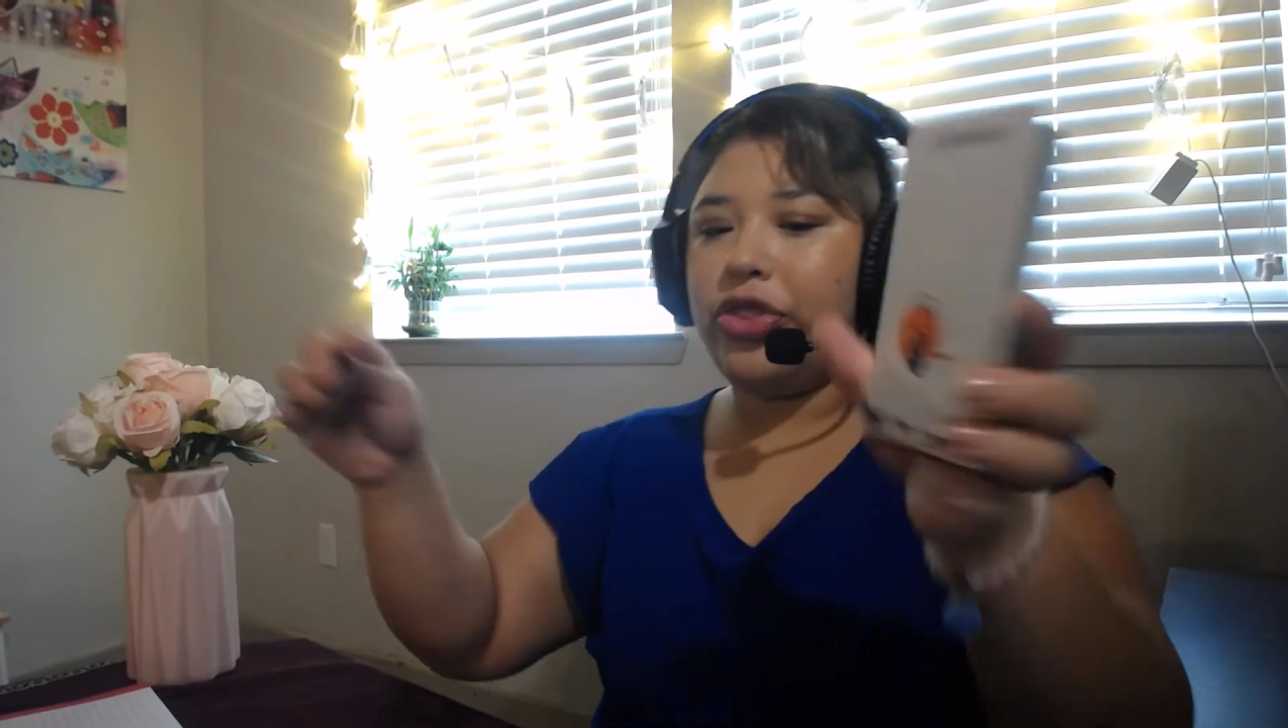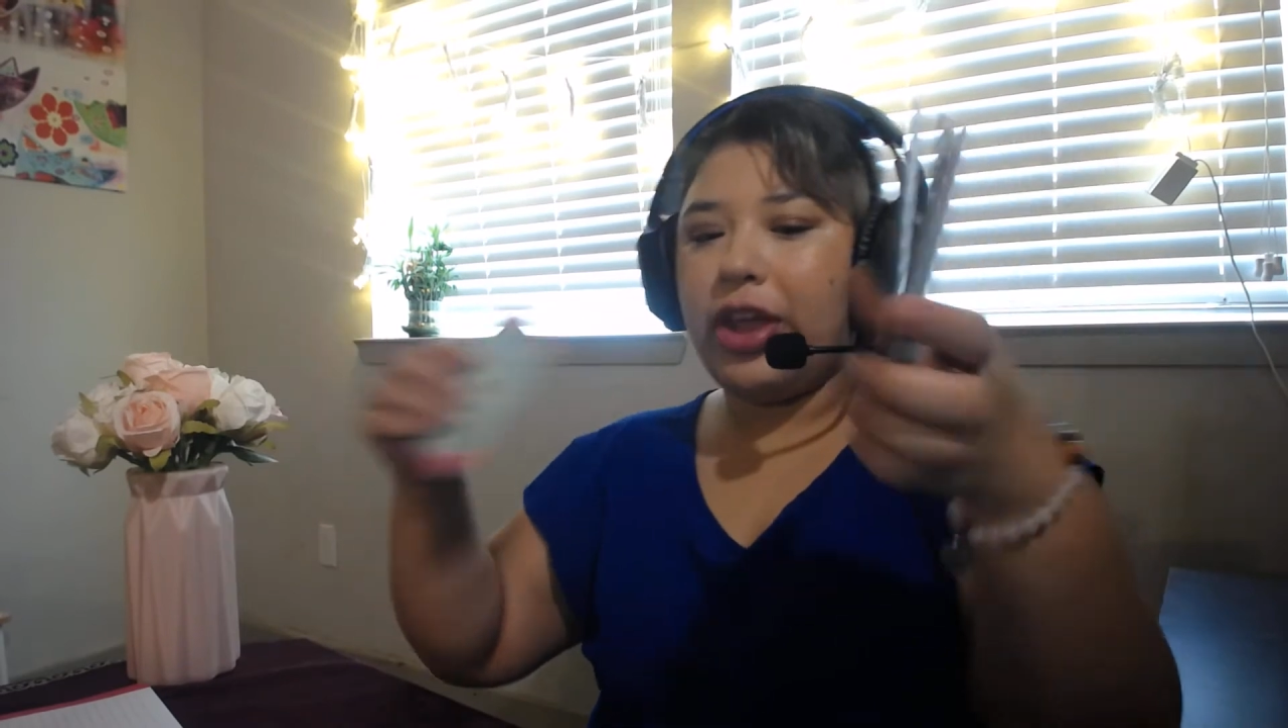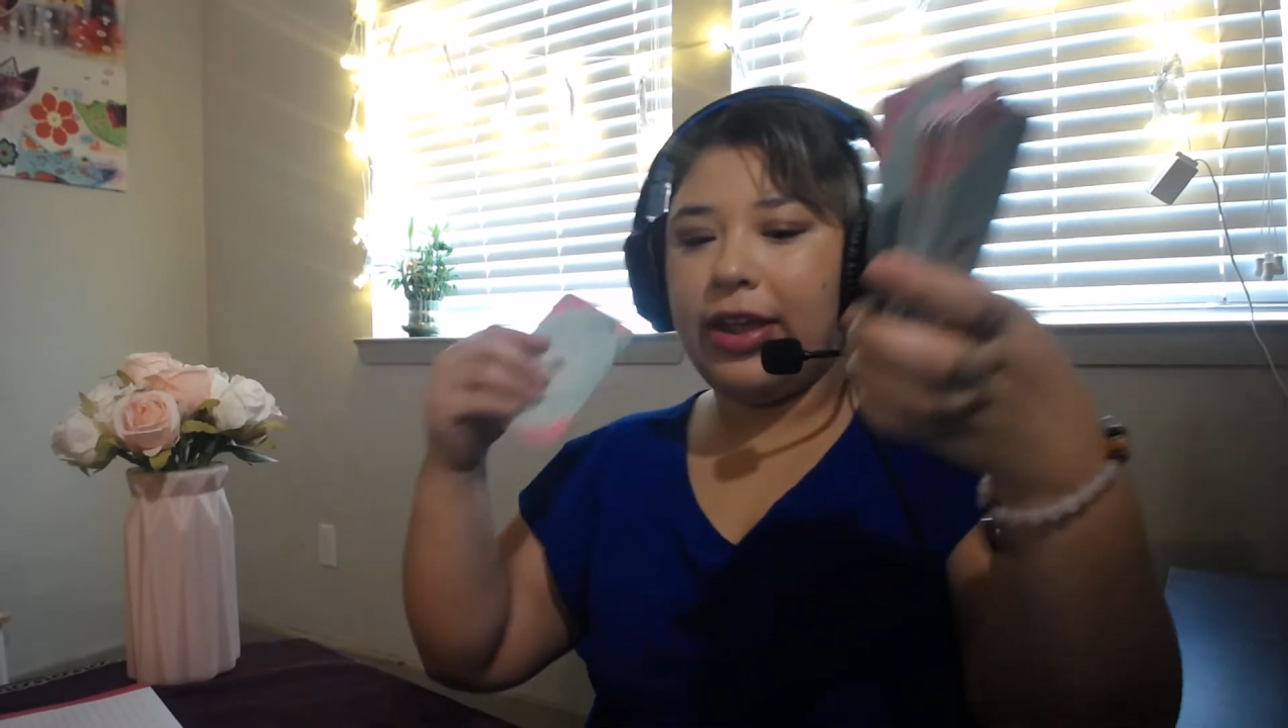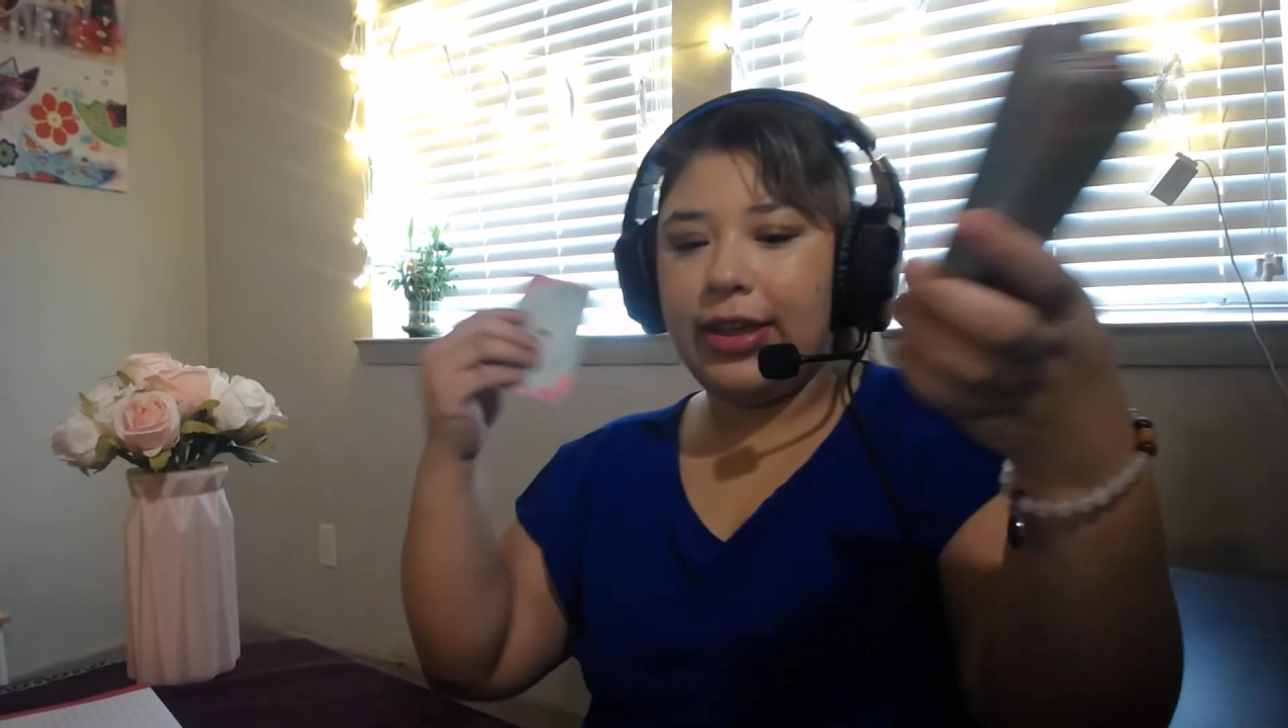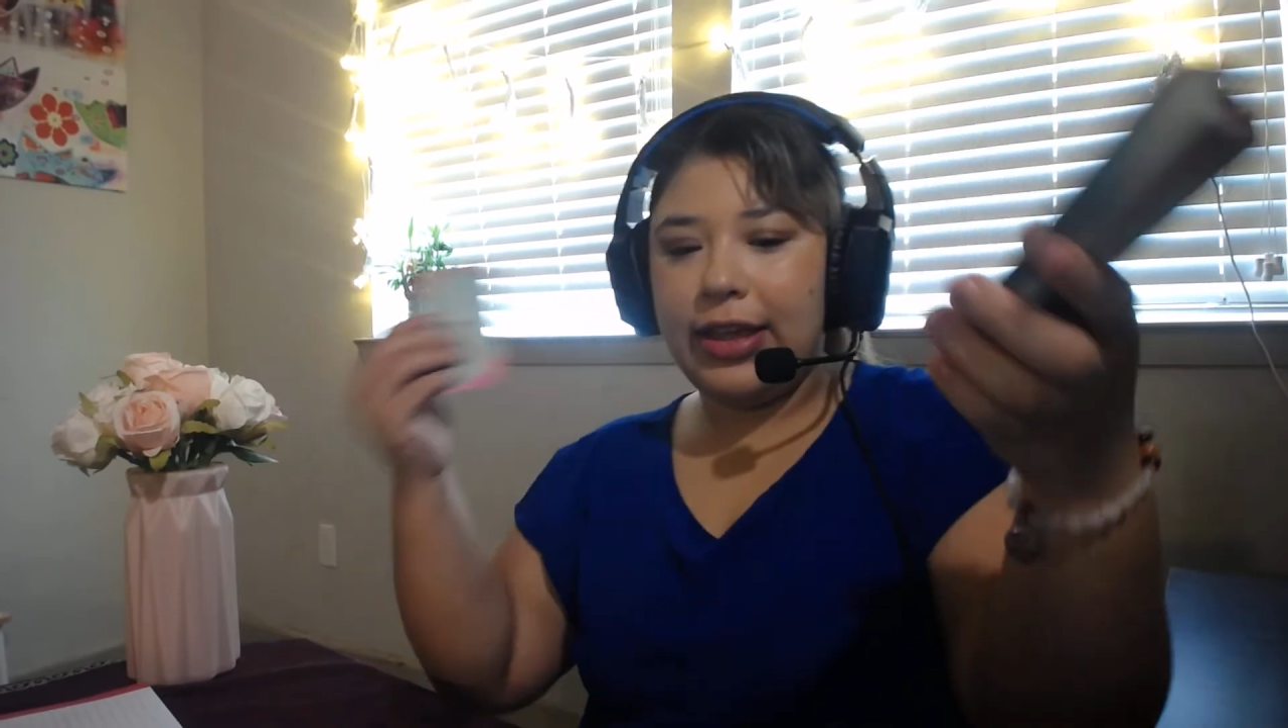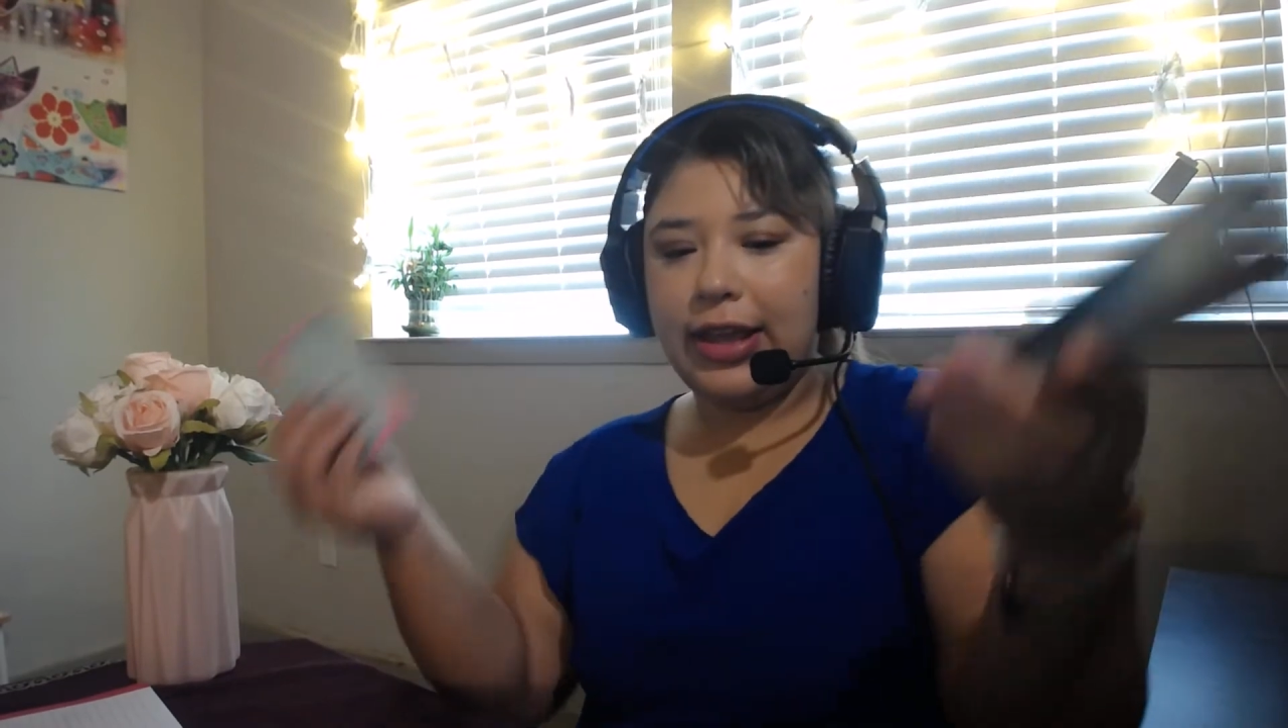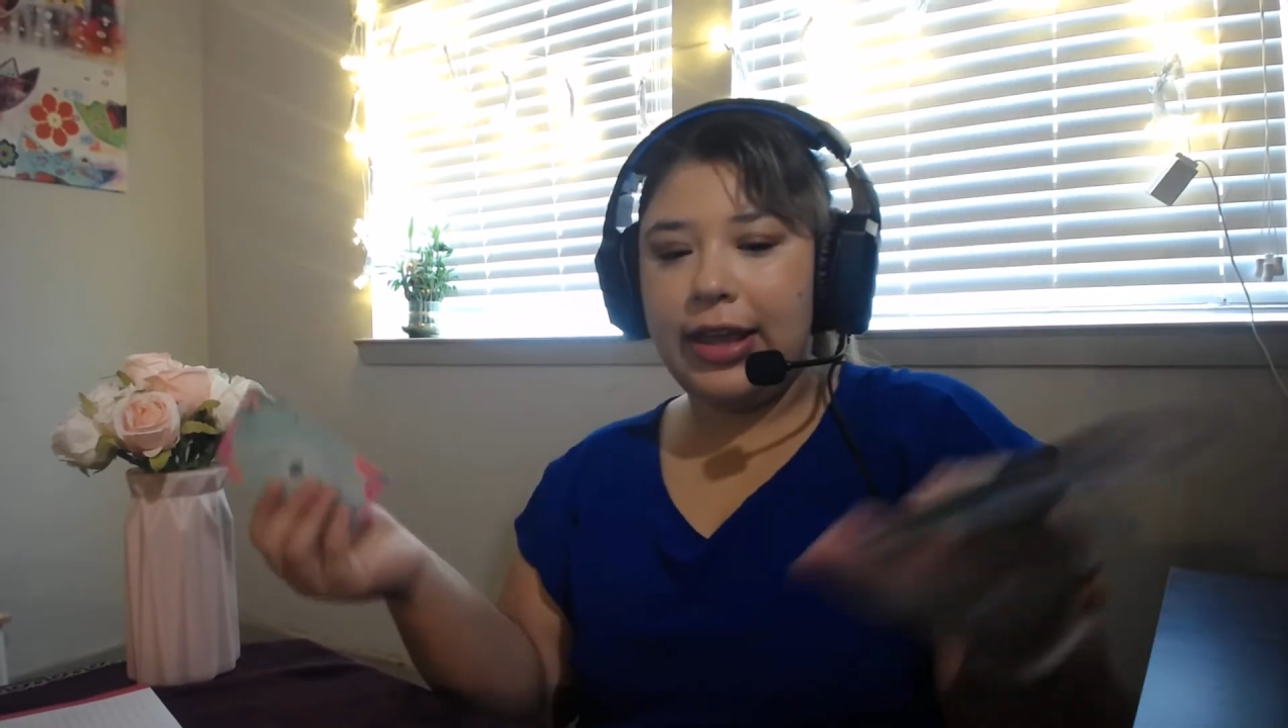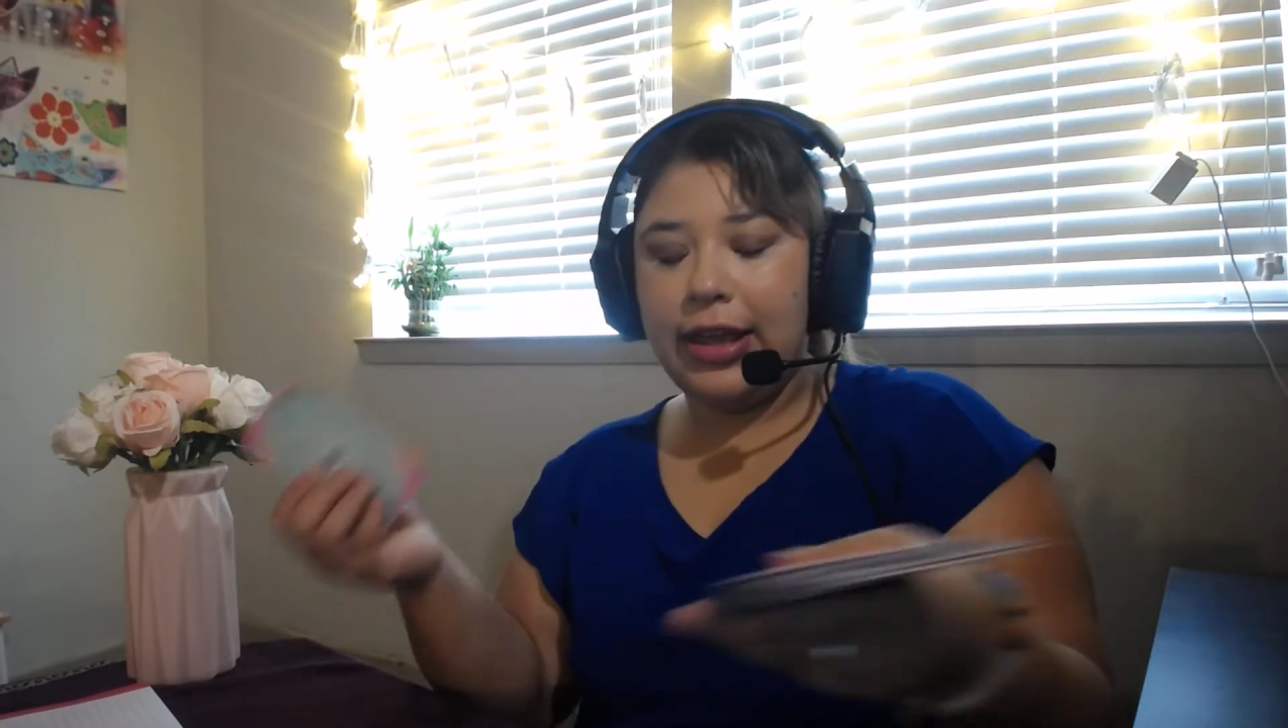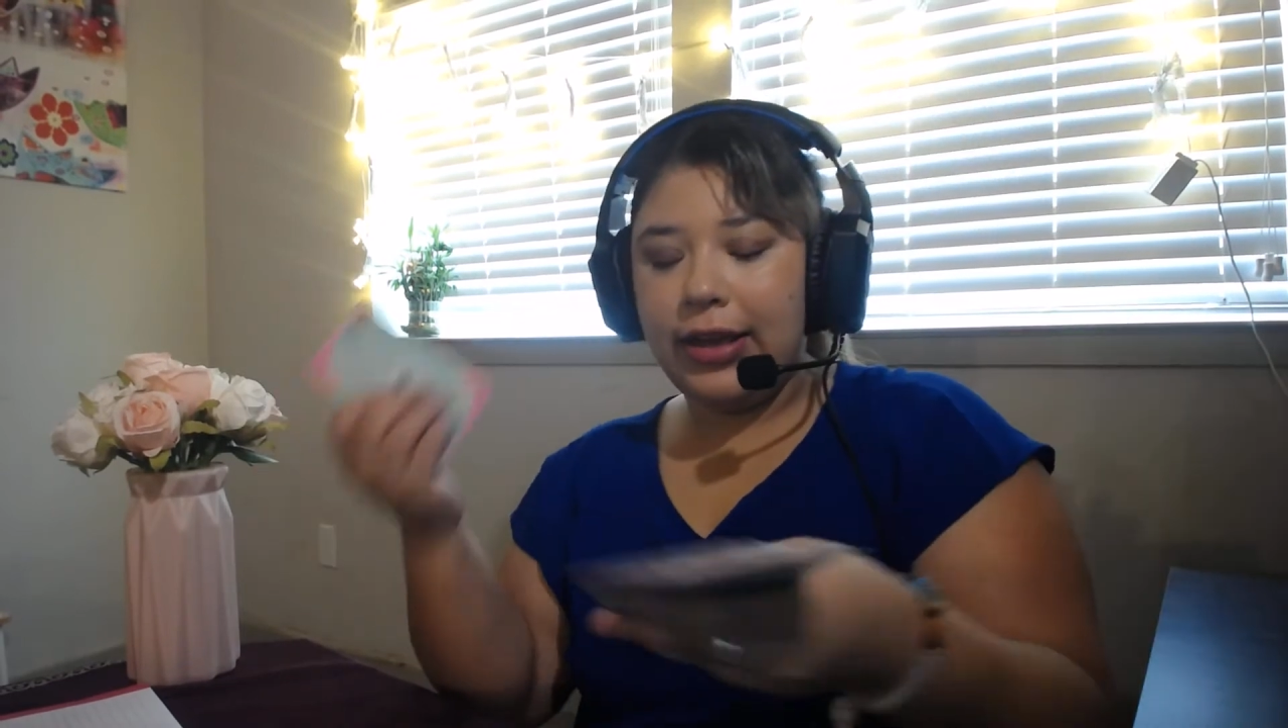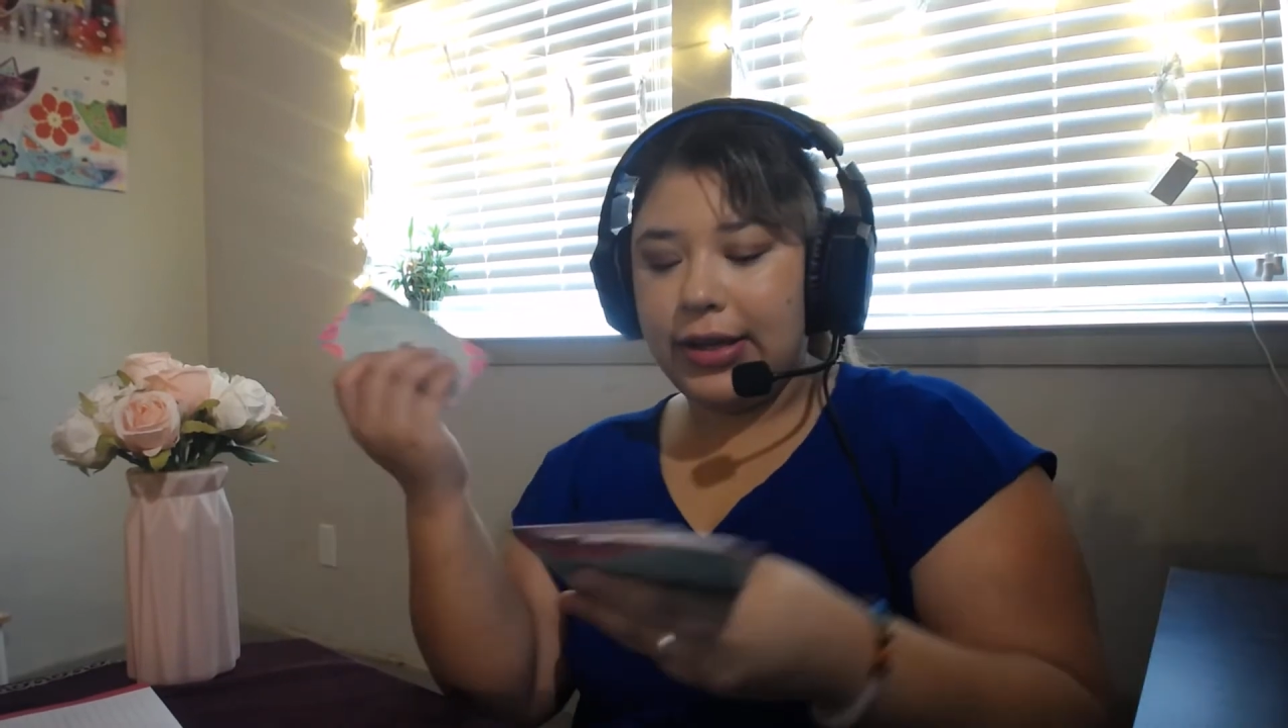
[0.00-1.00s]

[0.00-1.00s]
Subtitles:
thinking,